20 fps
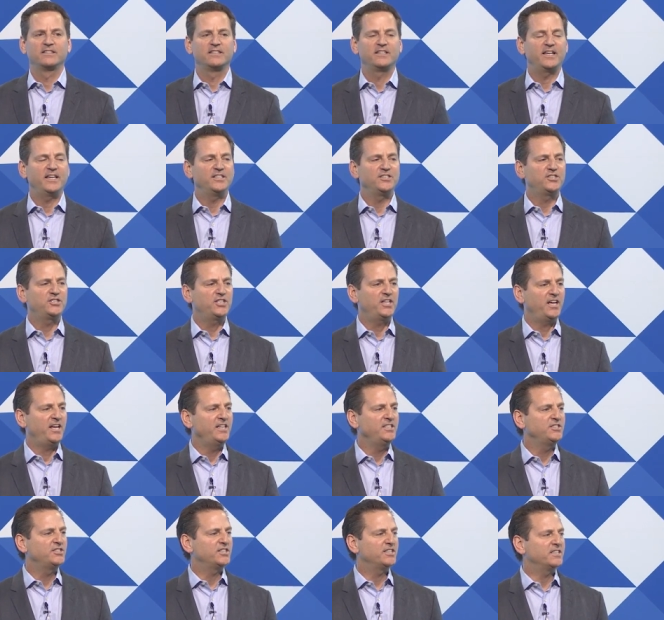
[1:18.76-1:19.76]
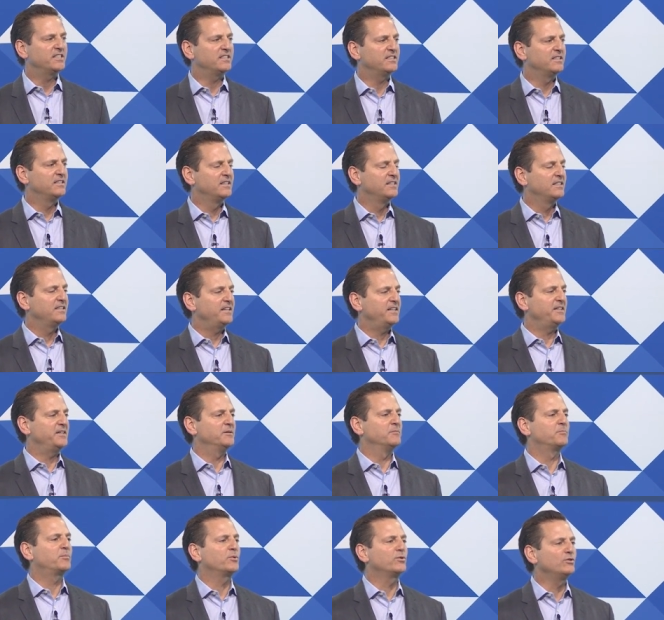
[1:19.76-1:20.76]
and changing and
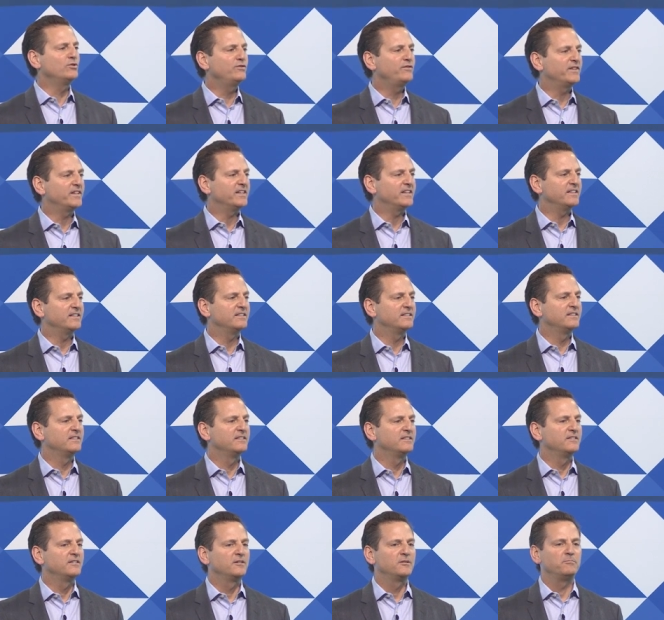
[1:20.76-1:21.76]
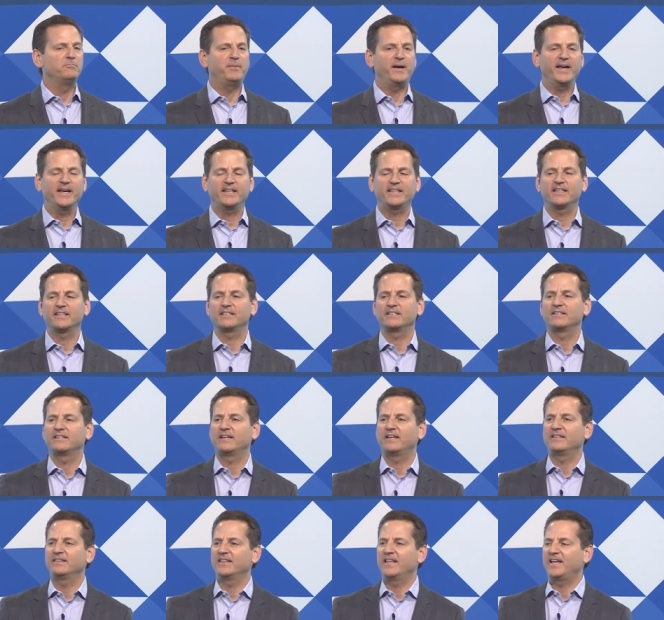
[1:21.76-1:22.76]
improving banking
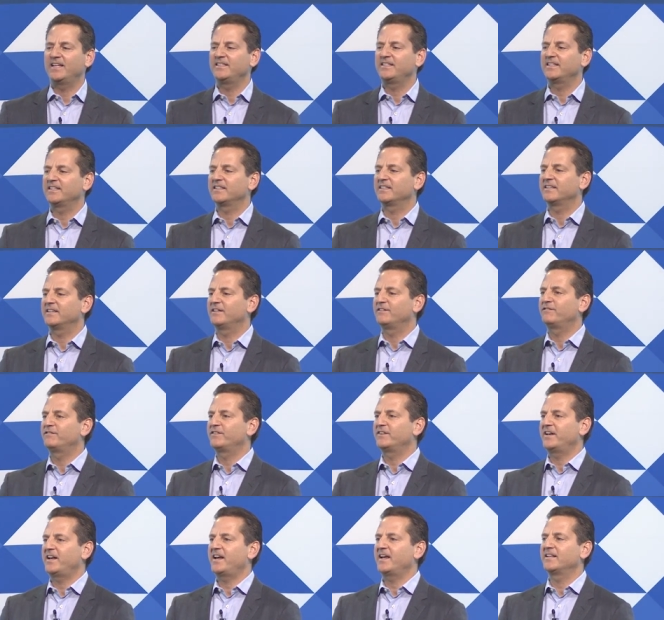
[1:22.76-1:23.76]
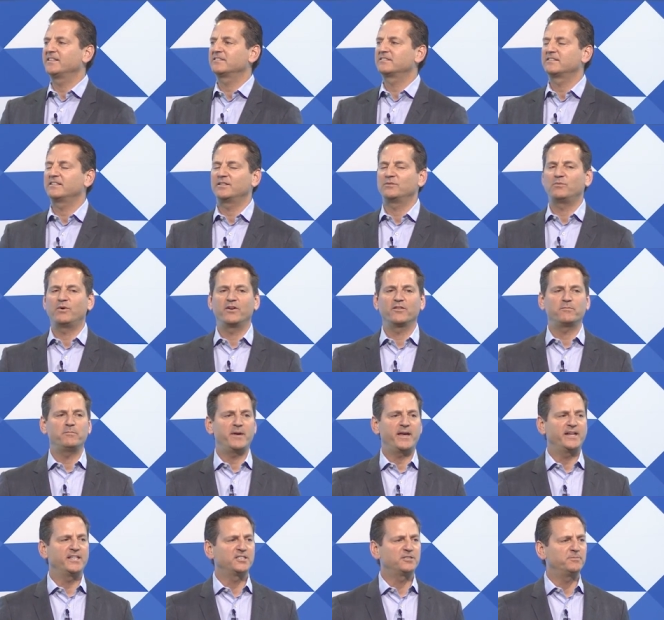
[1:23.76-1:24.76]
and lending and finance and wealth
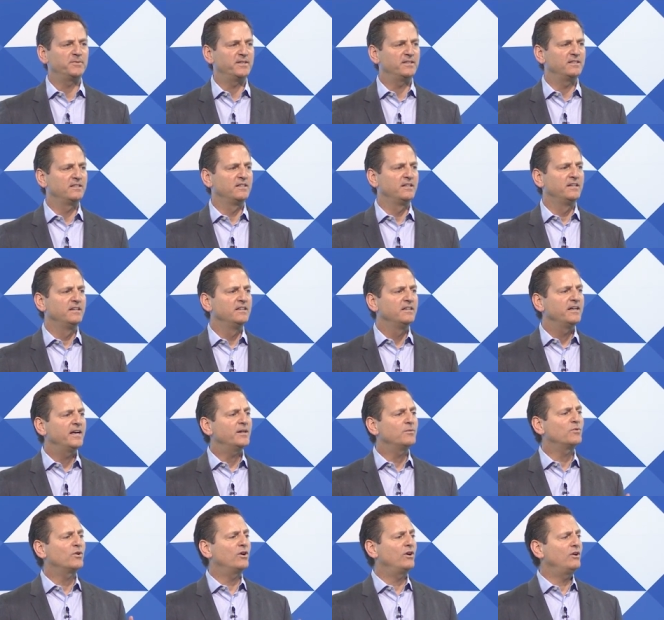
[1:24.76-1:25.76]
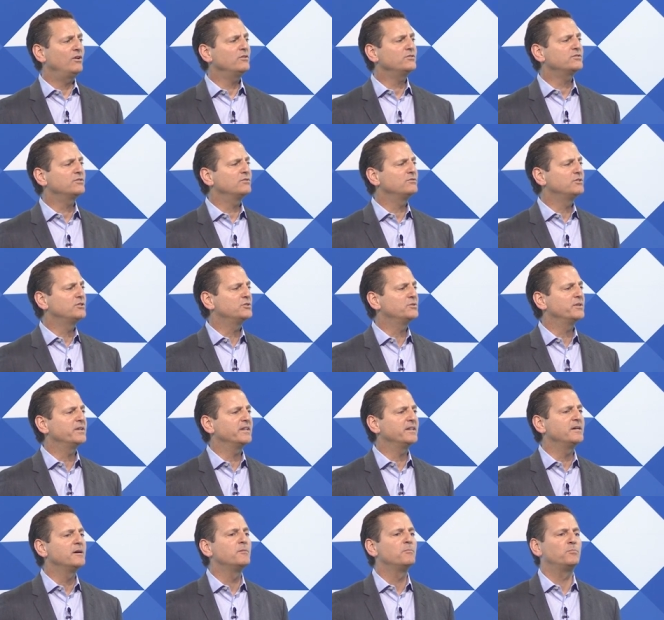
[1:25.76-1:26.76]
management. And we're also
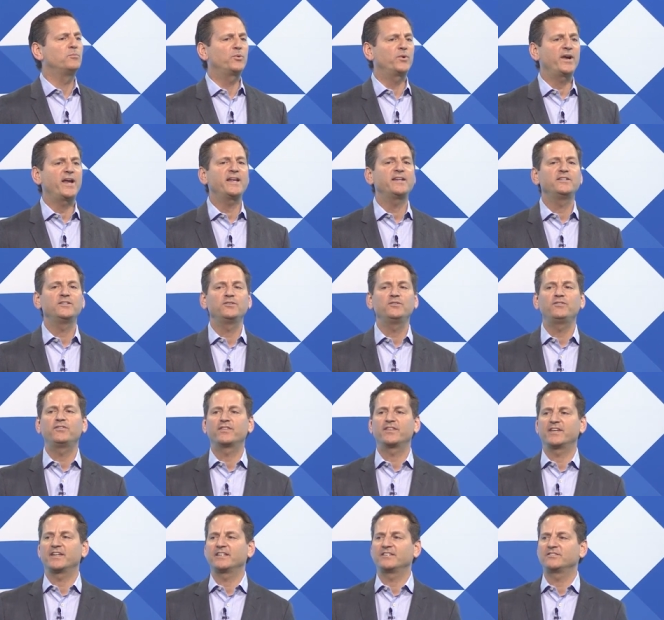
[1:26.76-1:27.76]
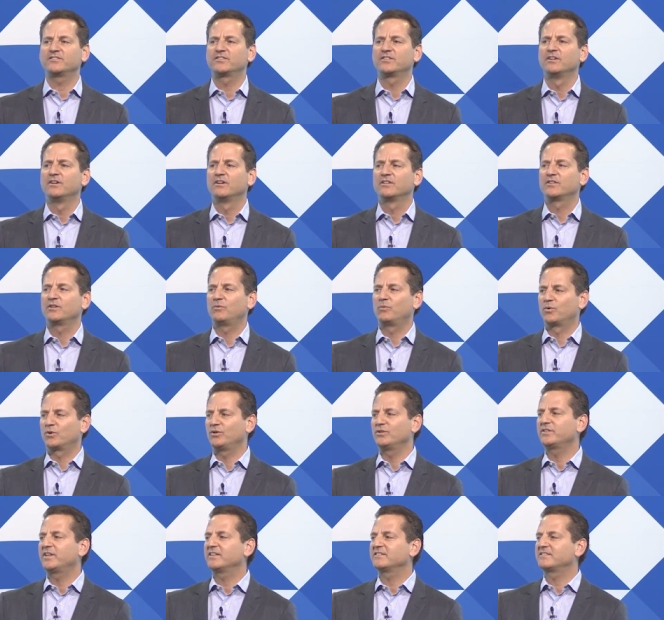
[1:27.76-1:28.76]
doing brand new things the
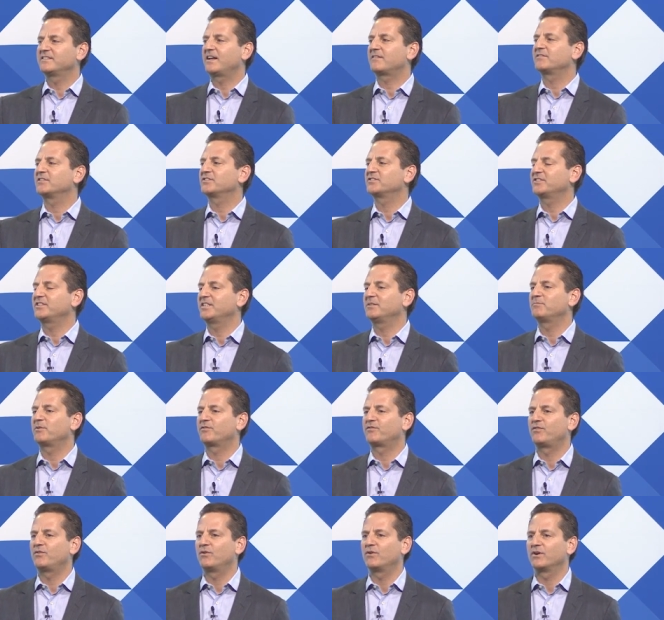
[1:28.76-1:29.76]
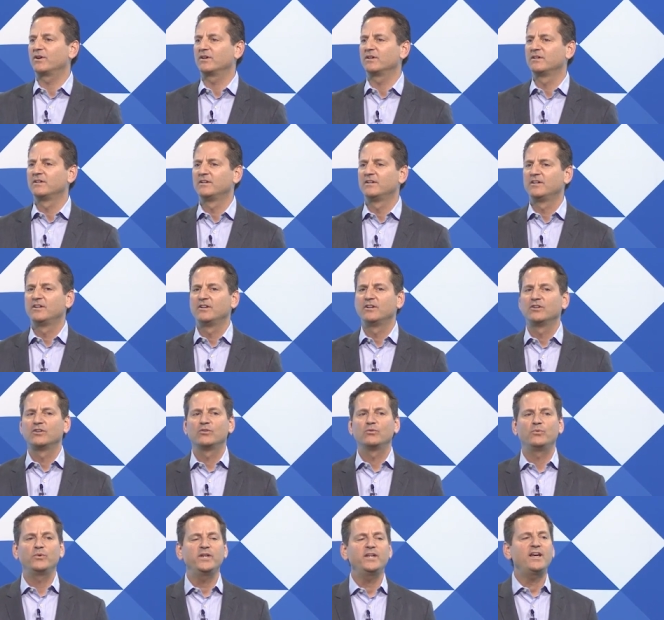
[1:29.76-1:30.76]
world has never seen before
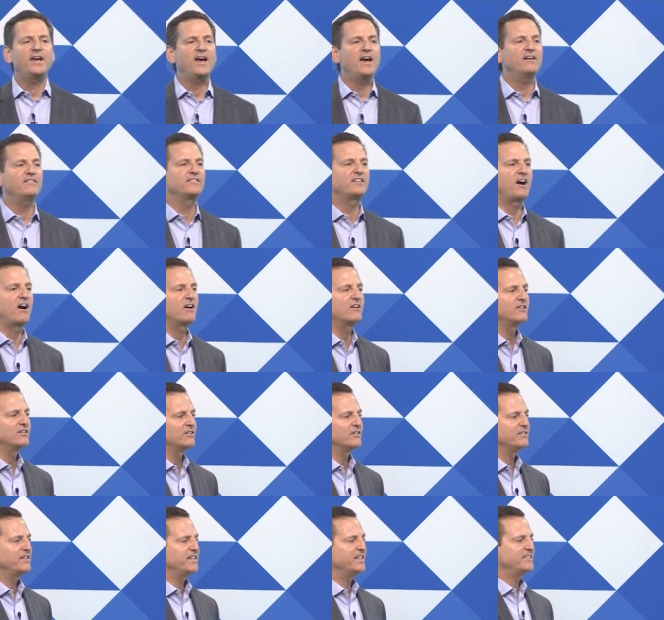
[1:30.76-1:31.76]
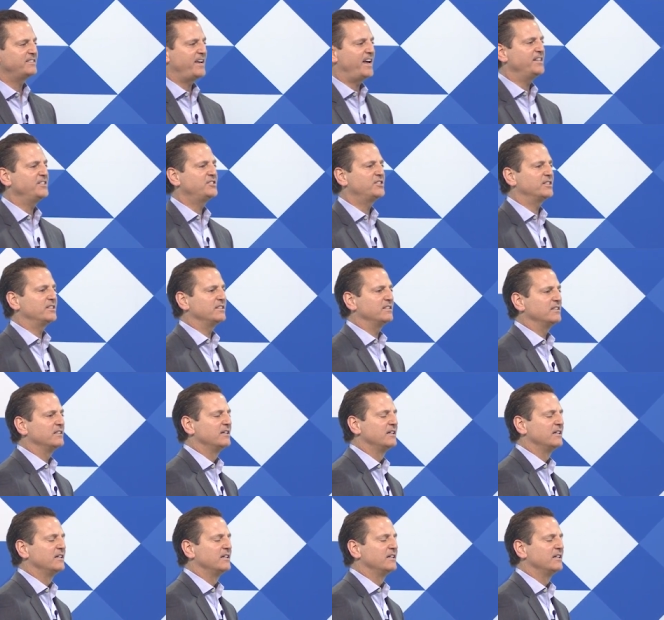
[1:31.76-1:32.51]
we have garnered the attention